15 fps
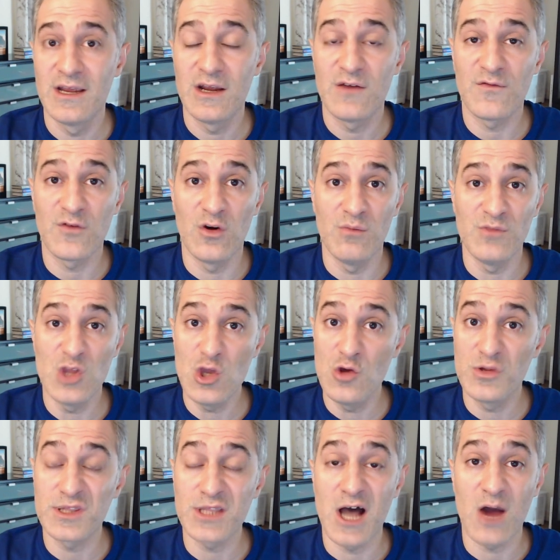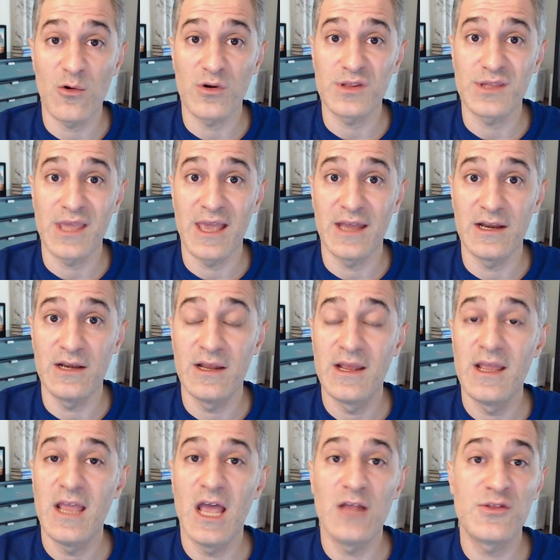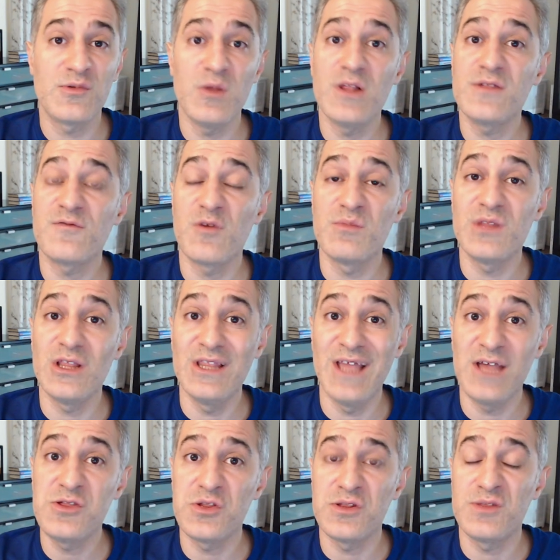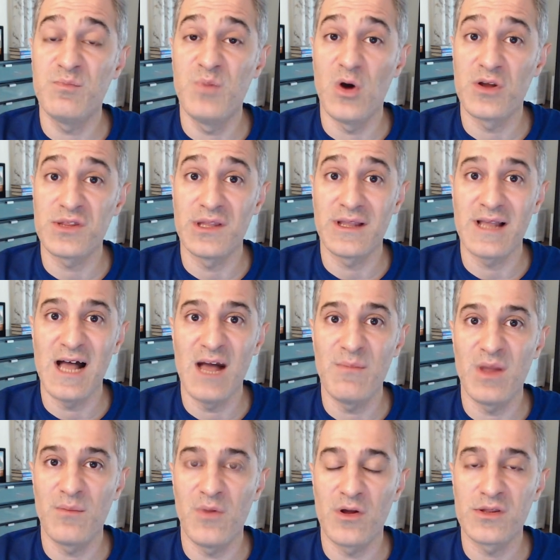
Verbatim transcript: from new Star Wars canon, as well as from the Legends books and comic books,